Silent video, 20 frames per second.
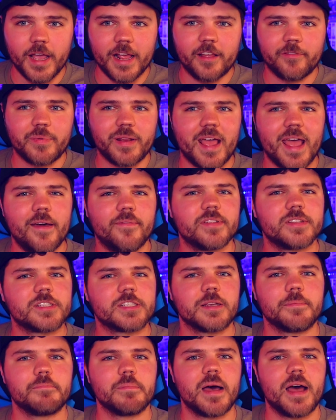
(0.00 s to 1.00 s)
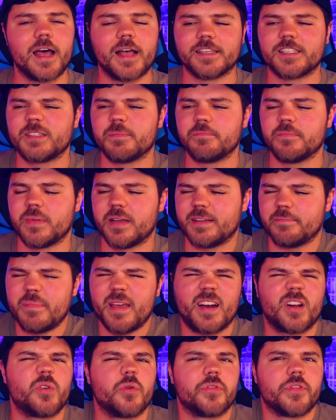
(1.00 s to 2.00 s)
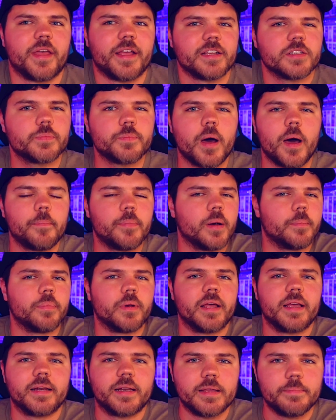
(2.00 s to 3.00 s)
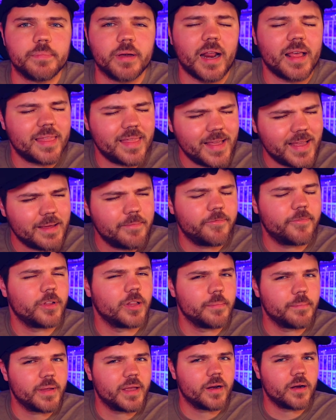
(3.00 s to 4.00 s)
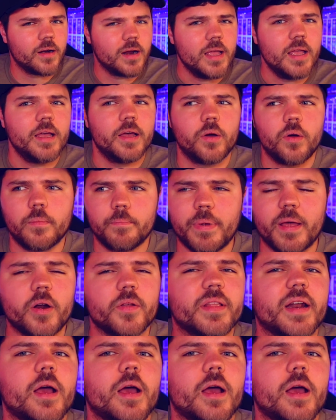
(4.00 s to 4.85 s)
I've been having some medical things pop up lately, but I think I'm feeling better, or better than I